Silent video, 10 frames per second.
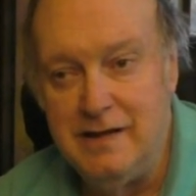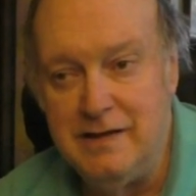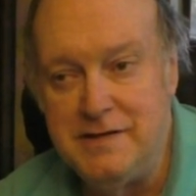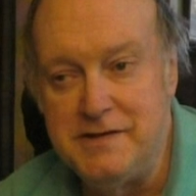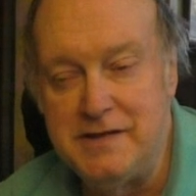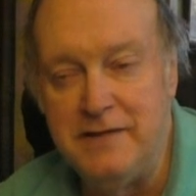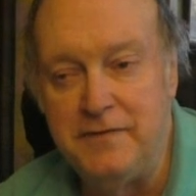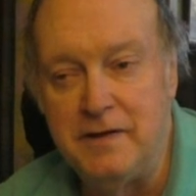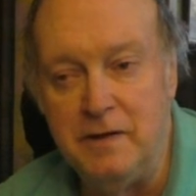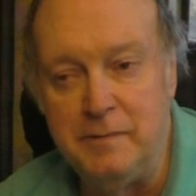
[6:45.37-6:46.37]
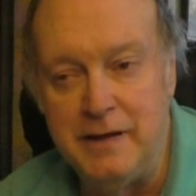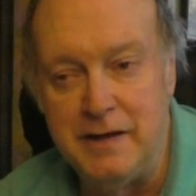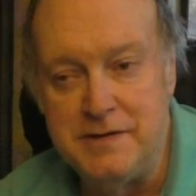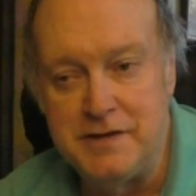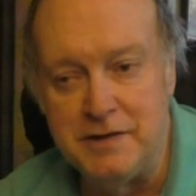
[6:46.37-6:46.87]
This is difficult
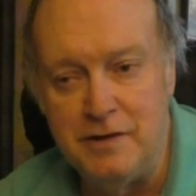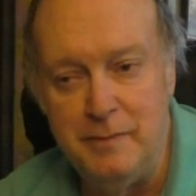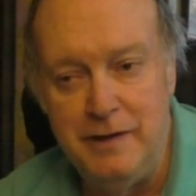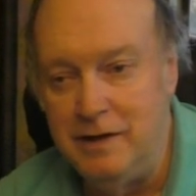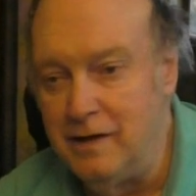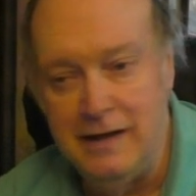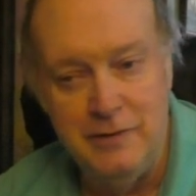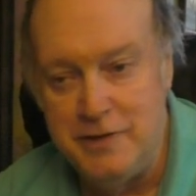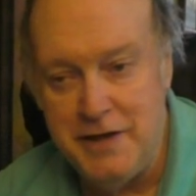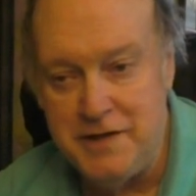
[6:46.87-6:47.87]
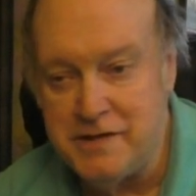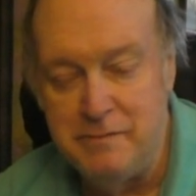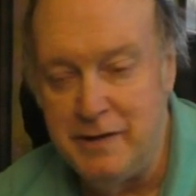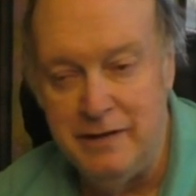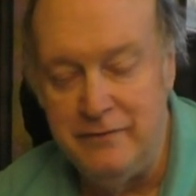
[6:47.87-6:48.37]
because the term in your language
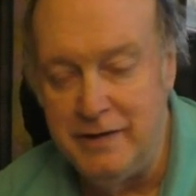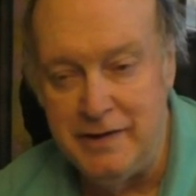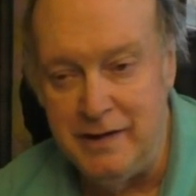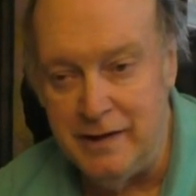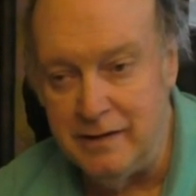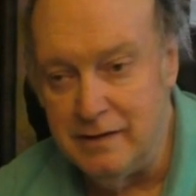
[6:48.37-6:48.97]
hasn't been invented yet.